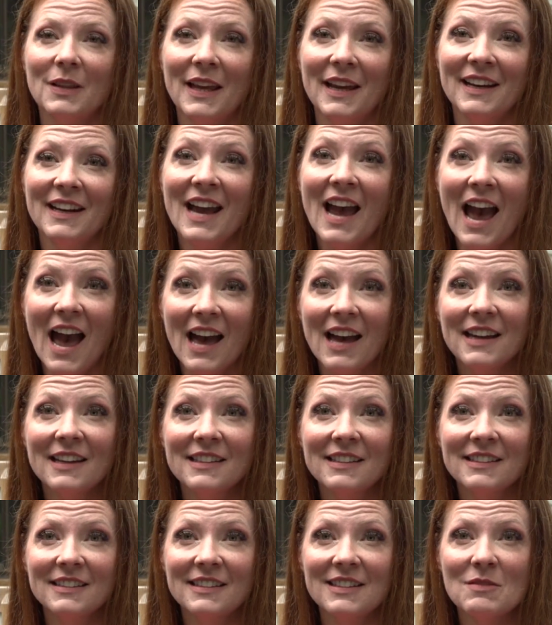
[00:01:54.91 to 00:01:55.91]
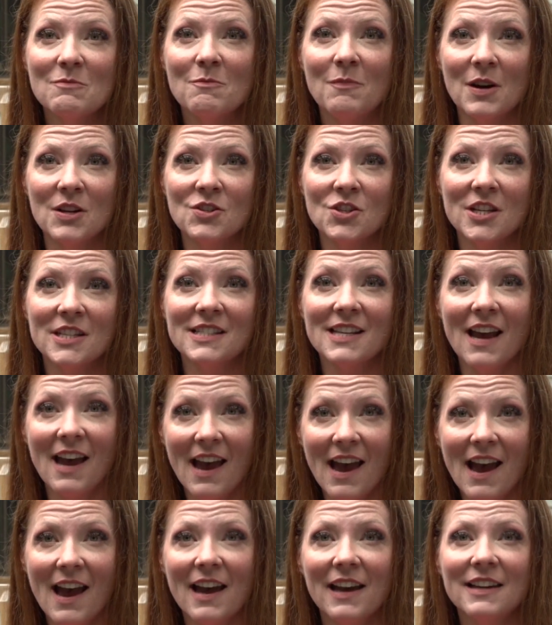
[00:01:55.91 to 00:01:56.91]
Plan ahead, budget
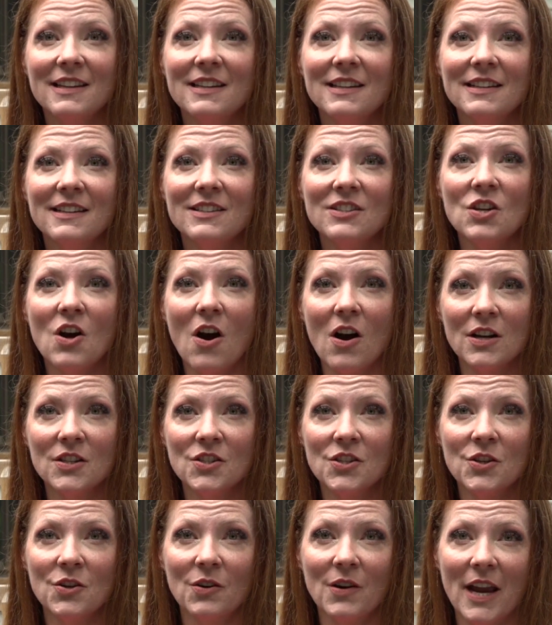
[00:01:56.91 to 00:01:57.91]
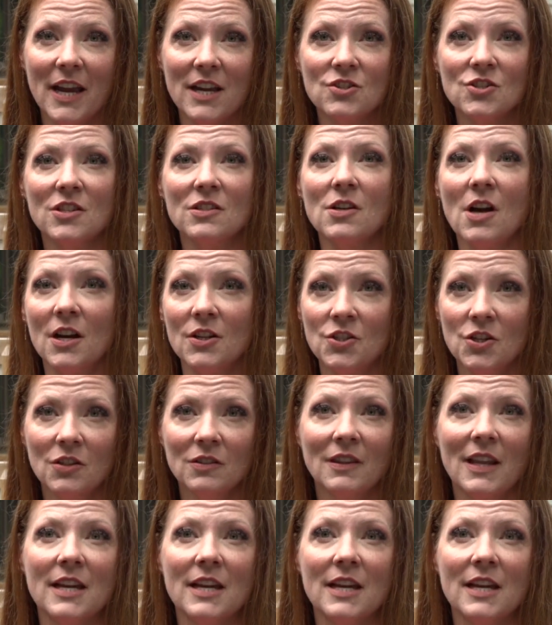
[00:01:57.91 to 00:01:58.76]
ahead, talk to your agent, talk to your